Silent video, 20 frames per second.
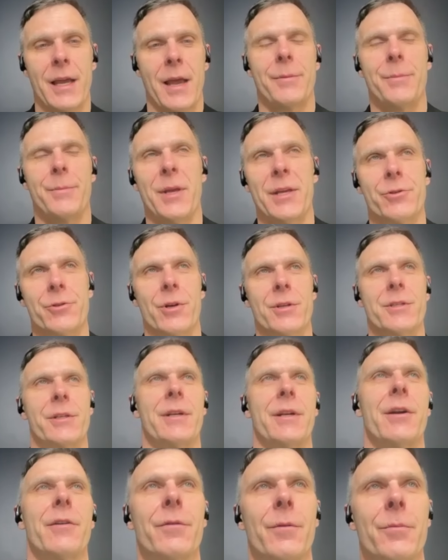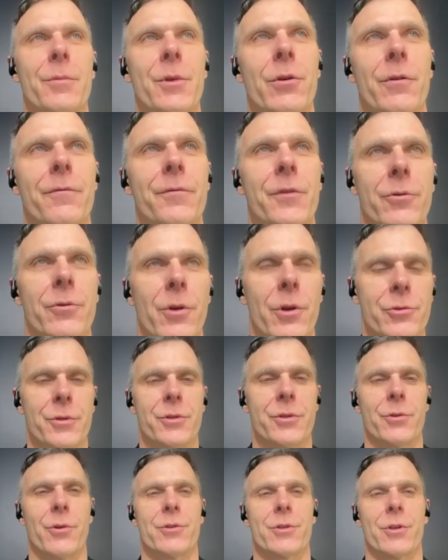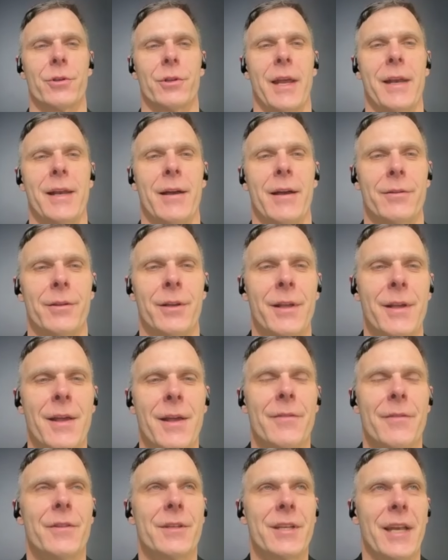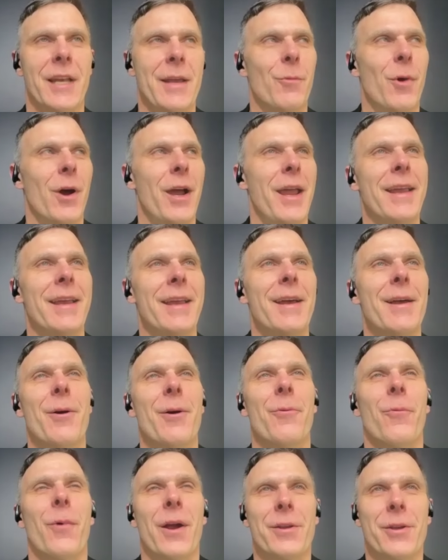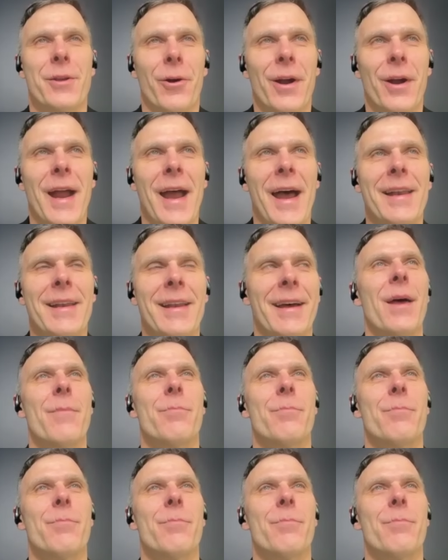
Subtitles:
I'd be interested to hear from you if the grocery stores are laid out the same way where you're at.